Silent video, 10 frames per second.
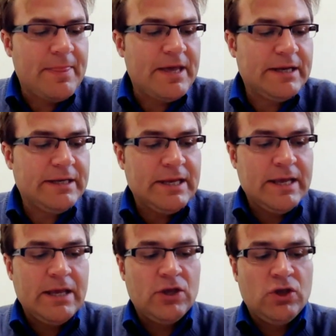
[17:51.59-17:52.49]
And
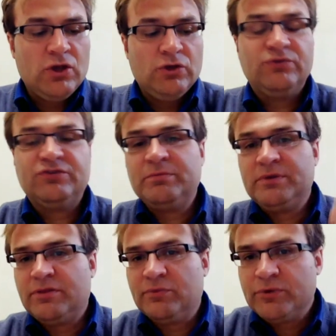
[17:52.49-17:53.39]
then you
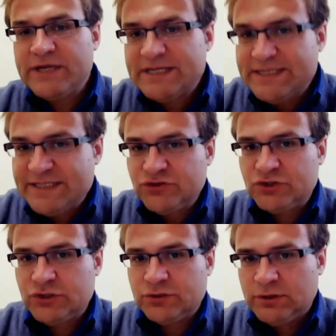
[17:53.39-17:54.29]
submit 3
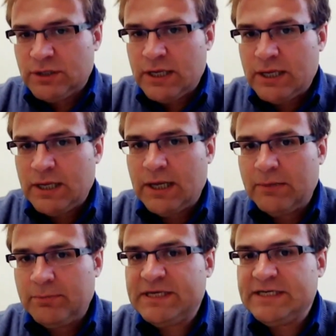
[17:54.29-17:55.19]
additional
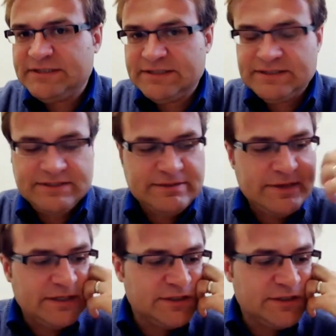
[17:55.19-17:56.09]

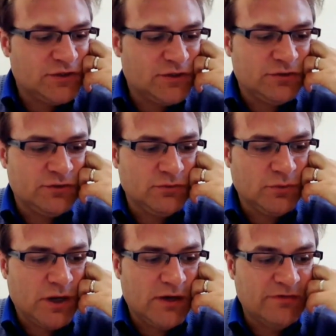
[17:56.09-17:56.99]
pieces in addition
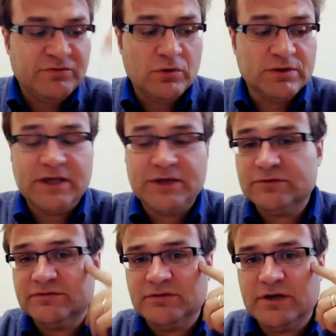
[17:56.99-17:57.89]
to 4
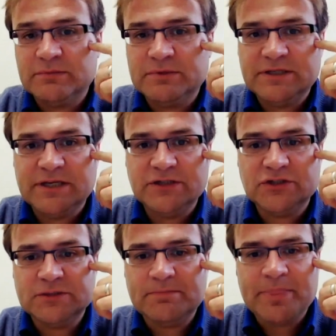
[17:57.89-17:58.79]
letters of
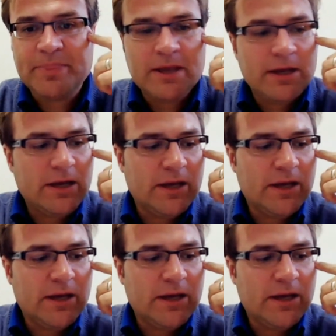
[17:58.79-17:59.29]
recommendation.